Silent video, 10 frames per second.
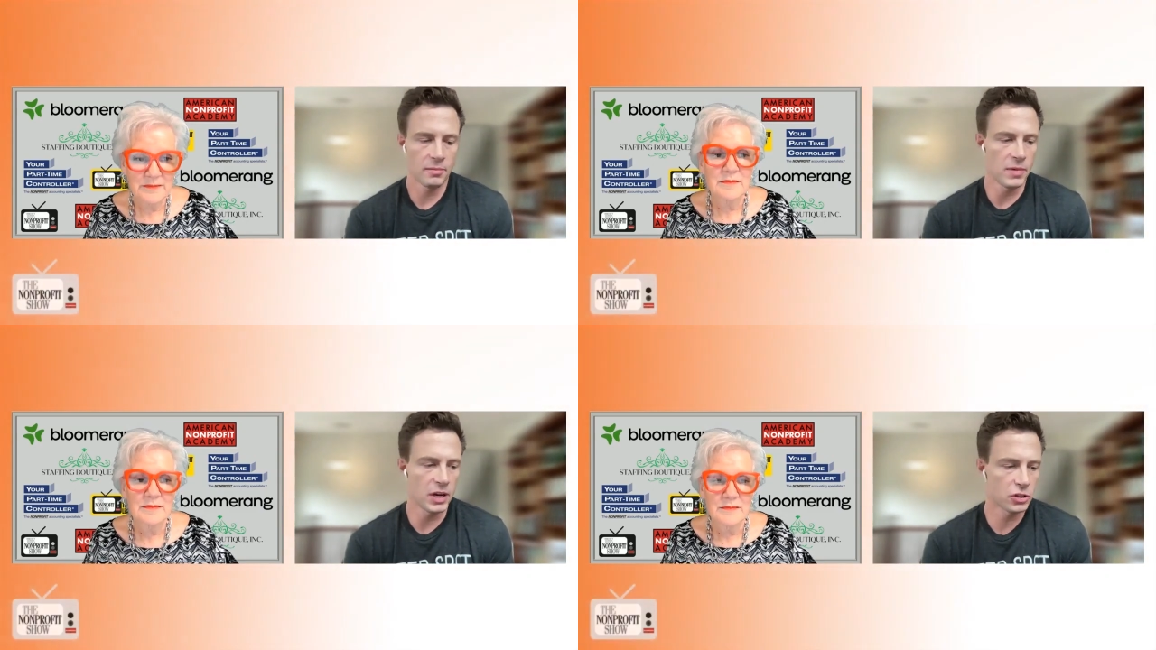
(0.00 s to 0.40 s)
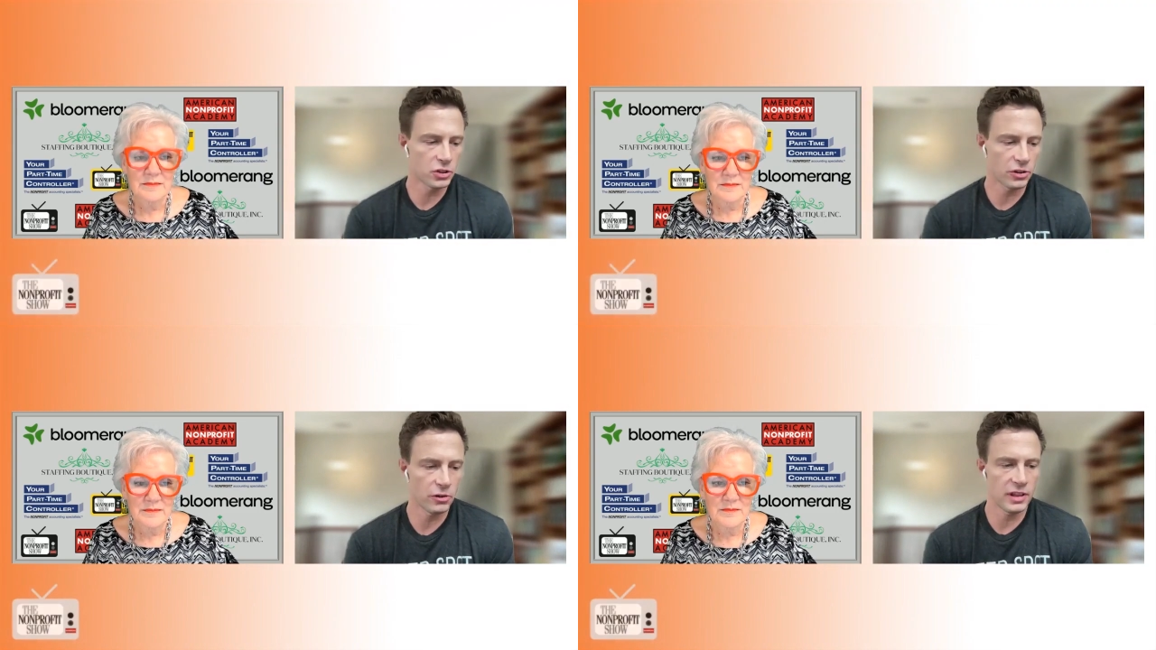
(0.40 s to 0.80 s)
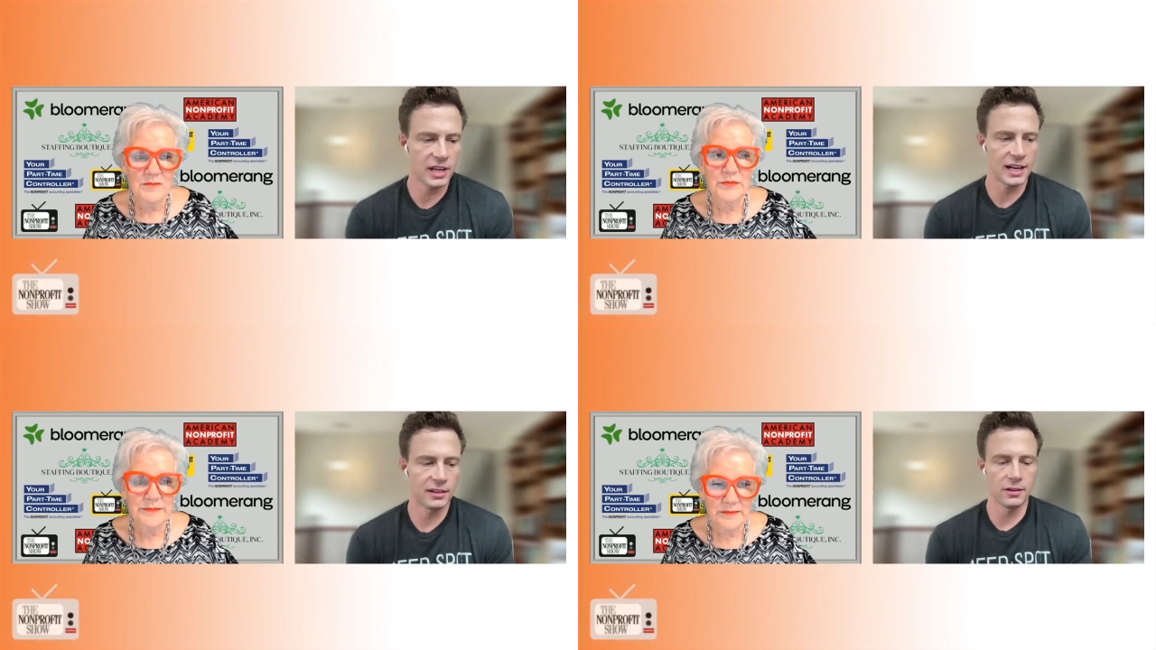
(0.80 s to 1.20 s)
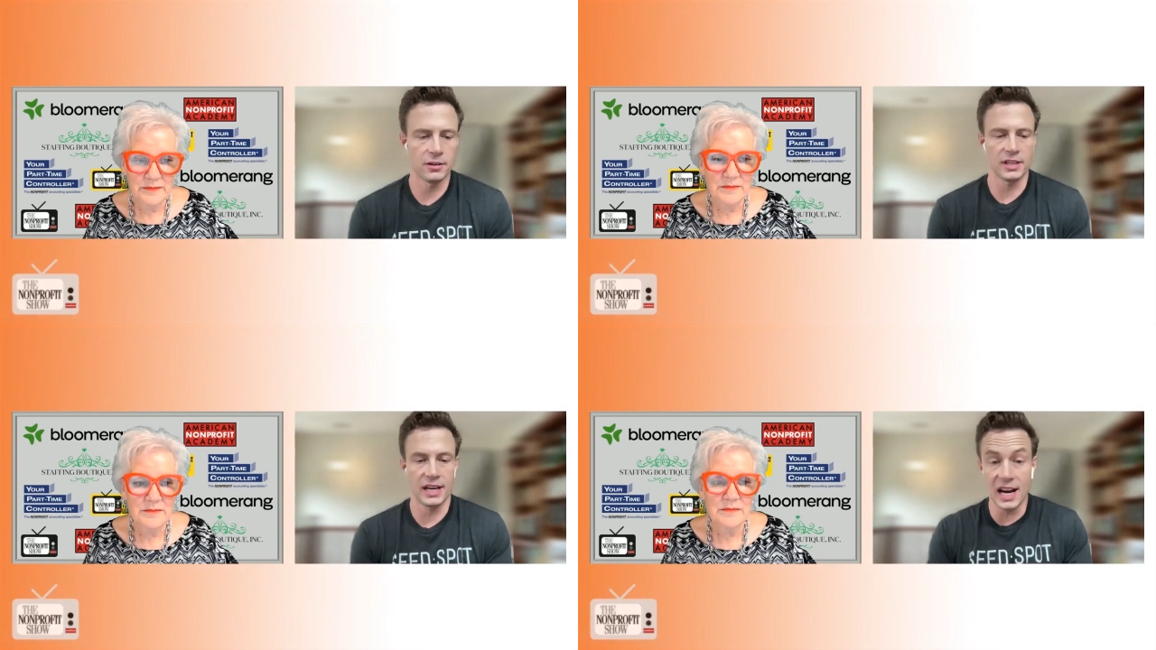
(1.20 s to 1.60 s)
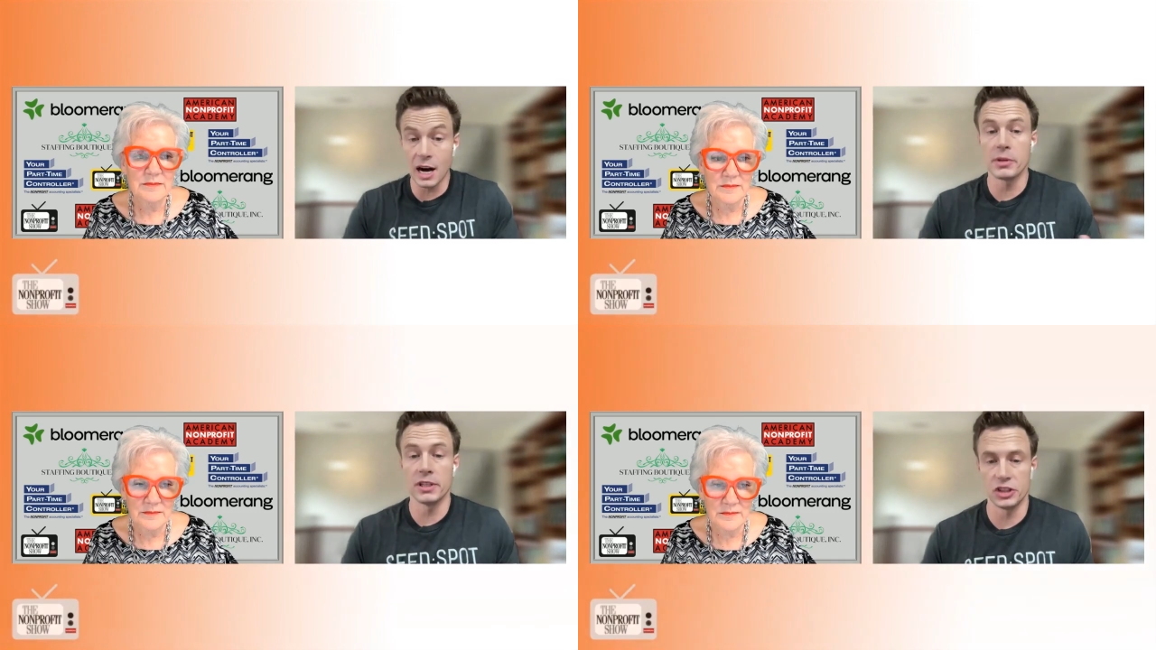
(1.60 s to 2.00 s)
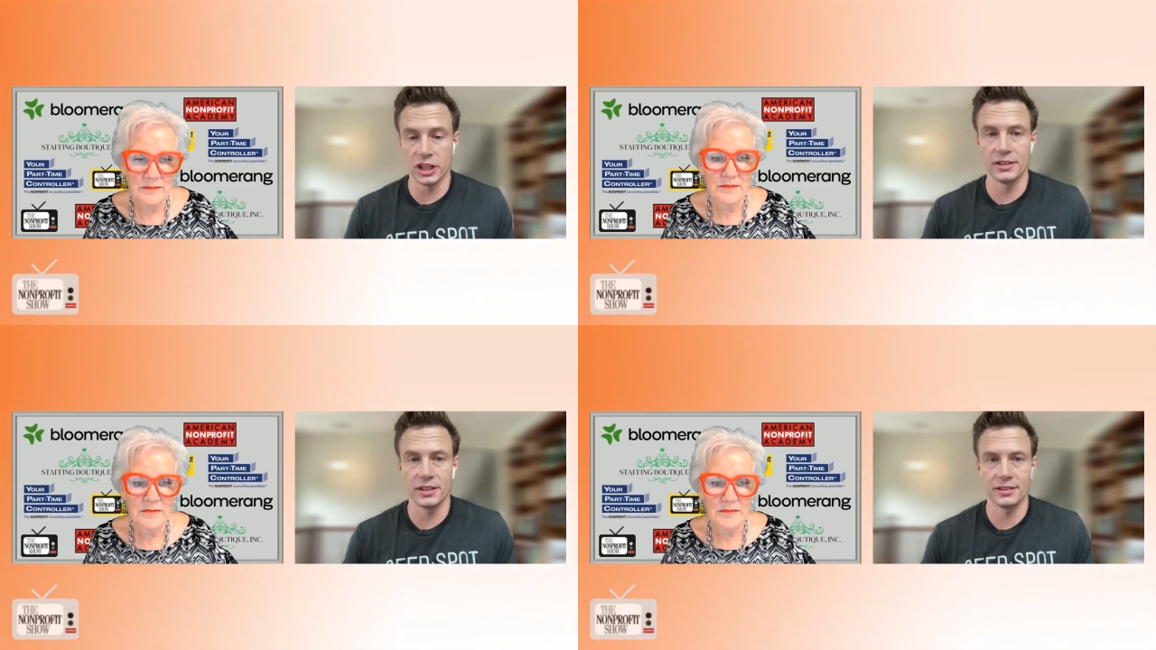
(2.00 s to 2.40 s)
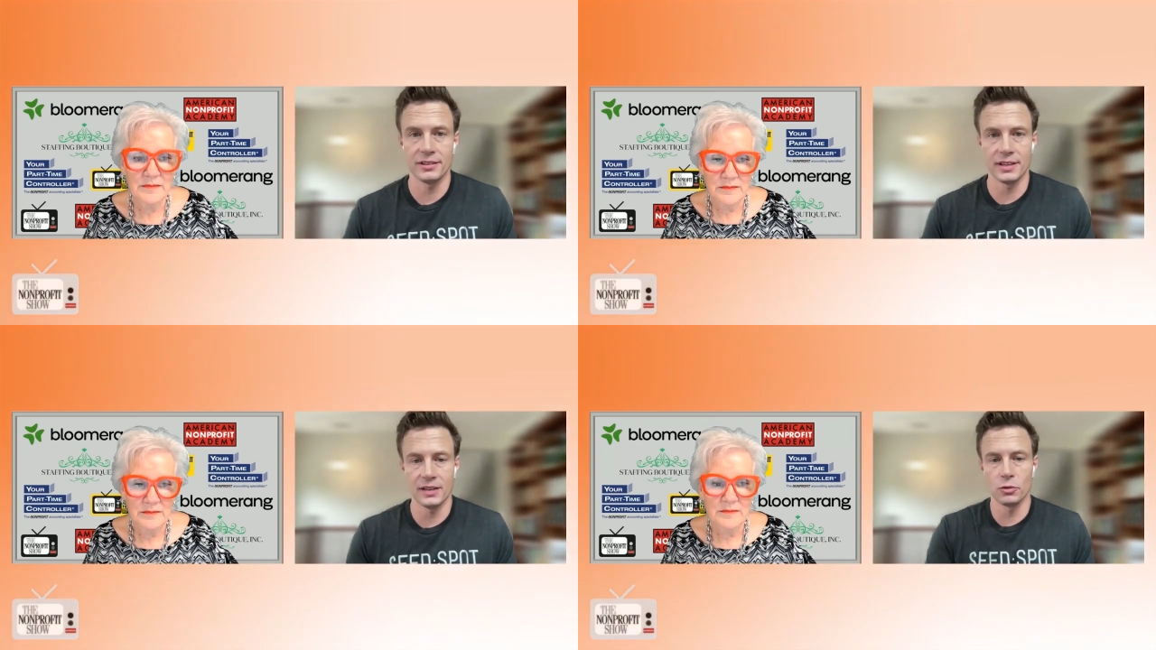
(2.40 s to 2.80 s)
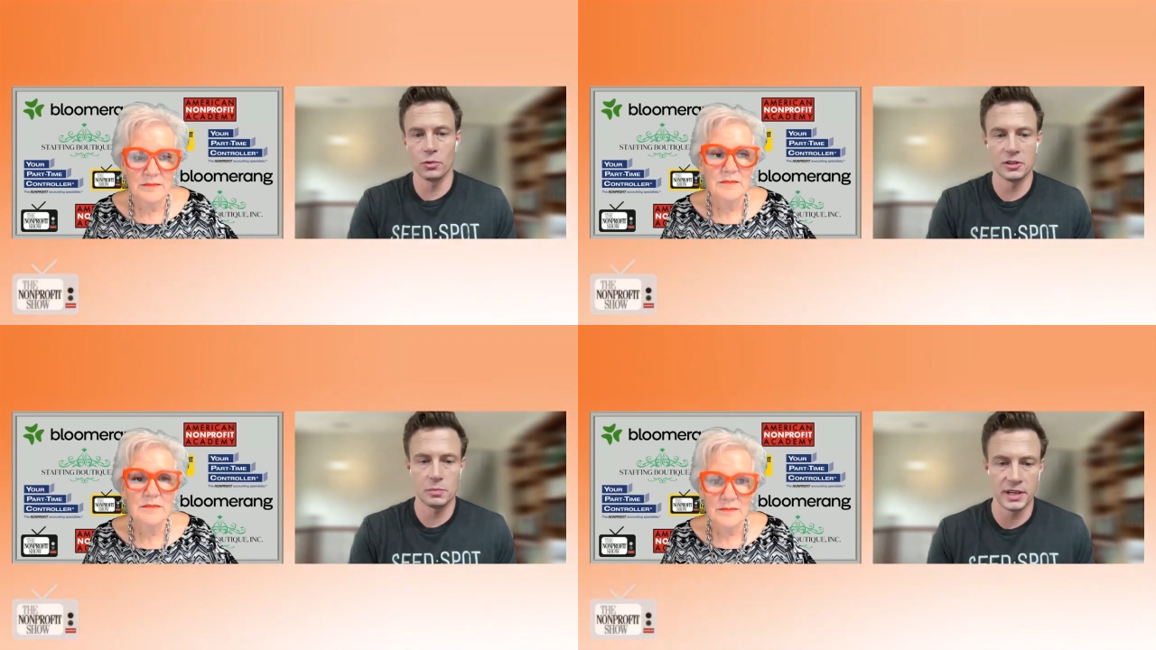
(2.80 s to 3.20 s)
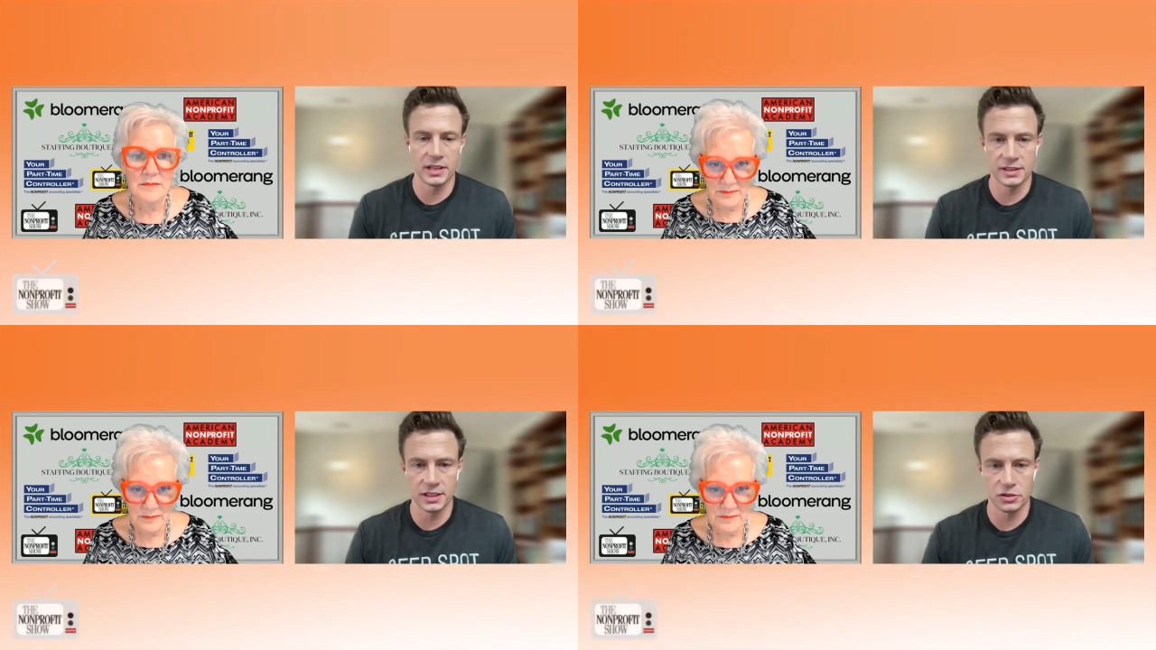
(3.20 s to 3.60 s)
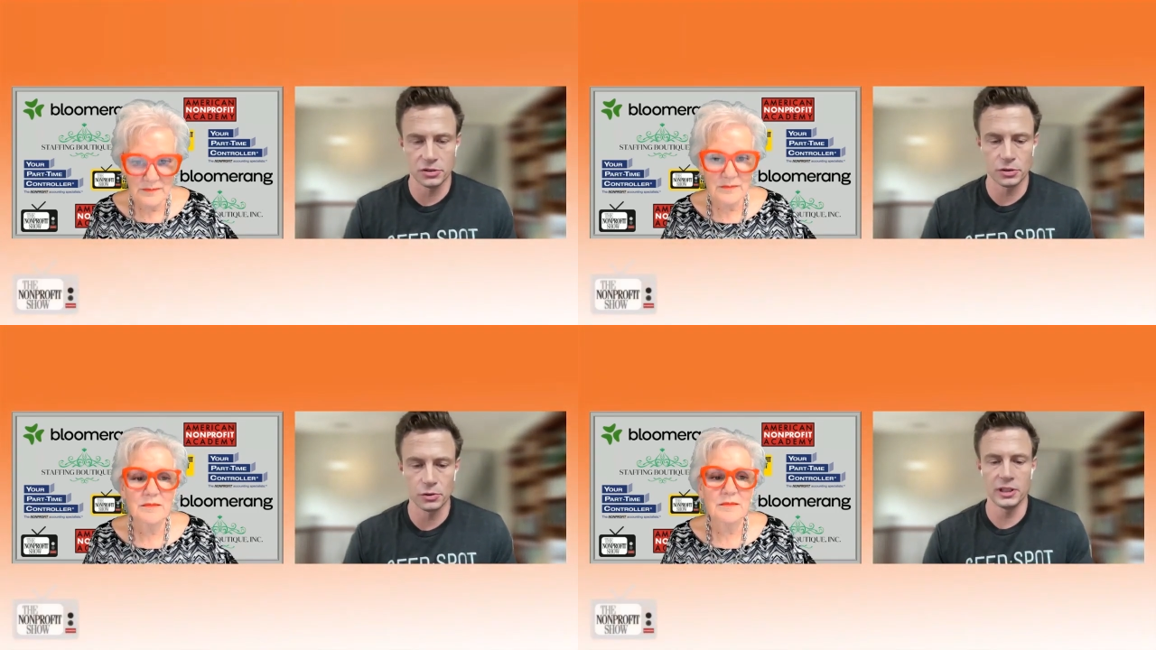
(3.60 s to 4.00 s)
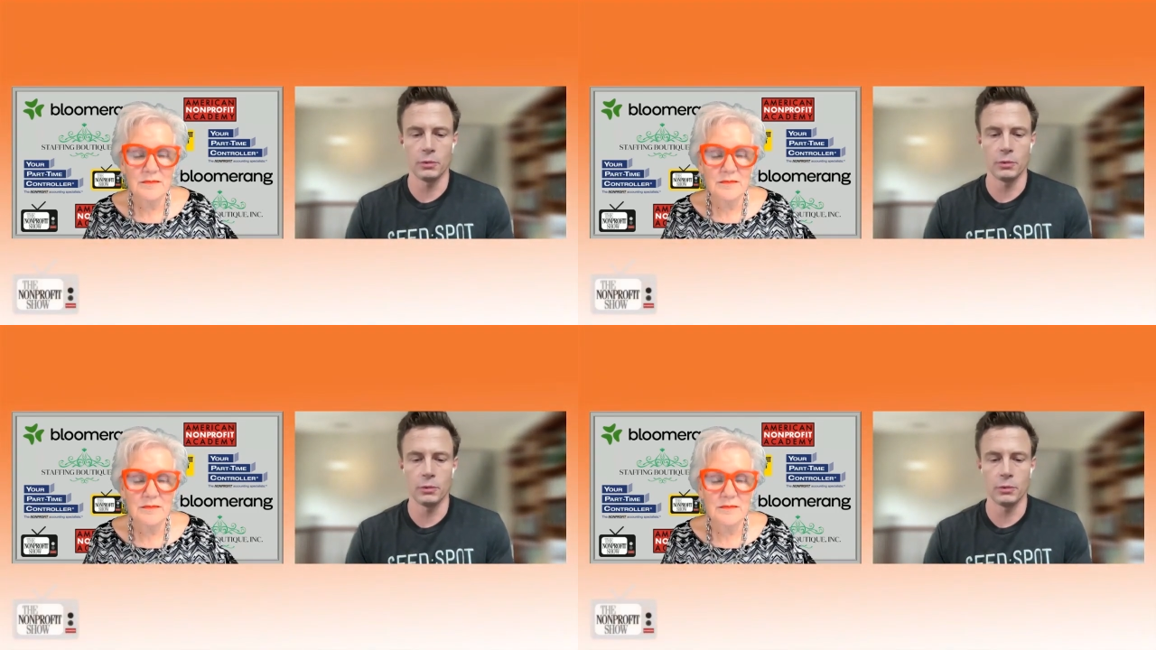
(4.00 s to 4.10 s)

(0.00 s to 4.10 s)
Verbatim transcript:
Speaker 1: makes sure that there's a common agenda that everyone's paying attention to,